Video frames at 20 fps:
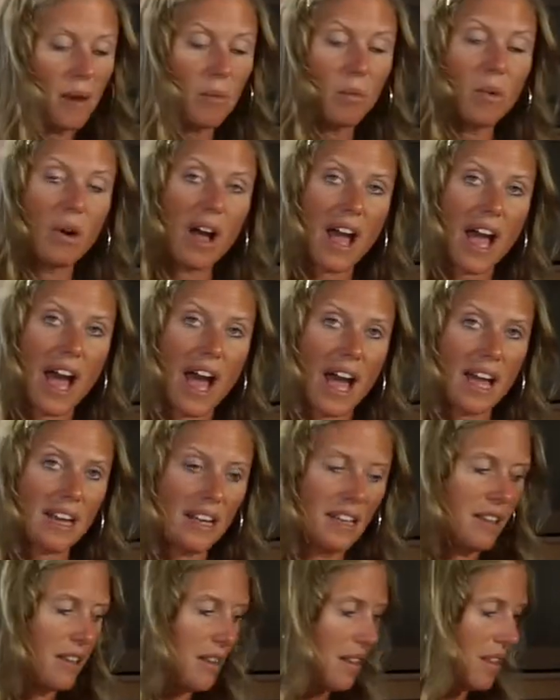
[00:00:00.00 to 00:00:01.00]
then we'll
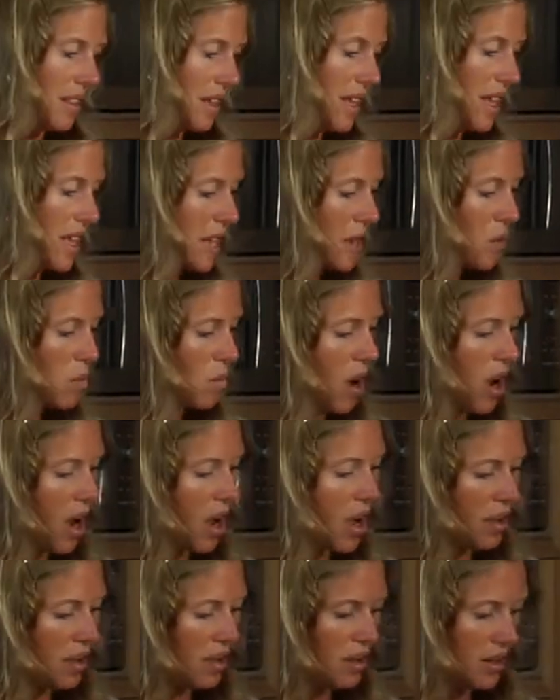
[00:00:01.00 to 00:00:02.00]
add the
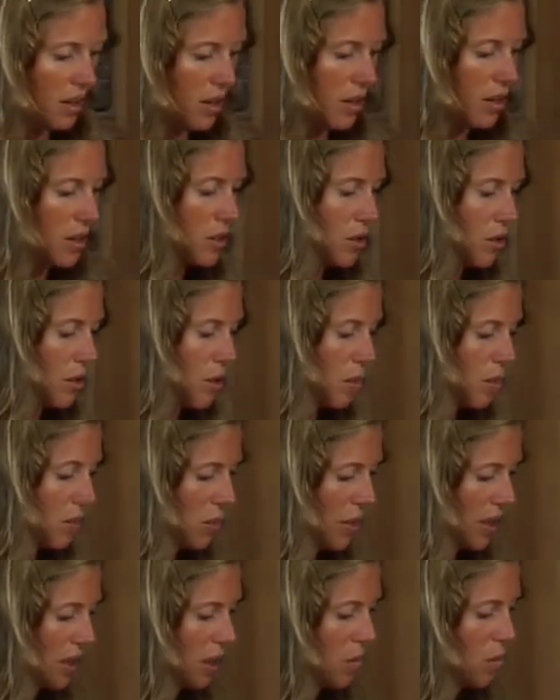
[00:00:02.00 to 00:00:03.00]
quinoa to the
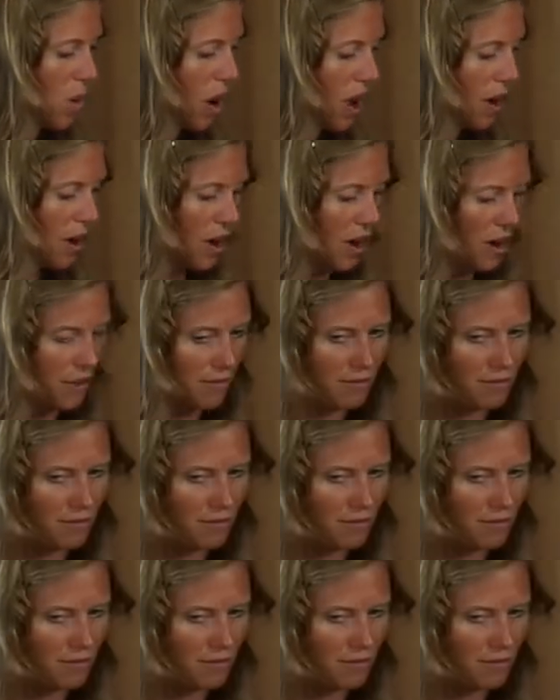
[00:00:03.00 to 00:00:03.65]
boiling water.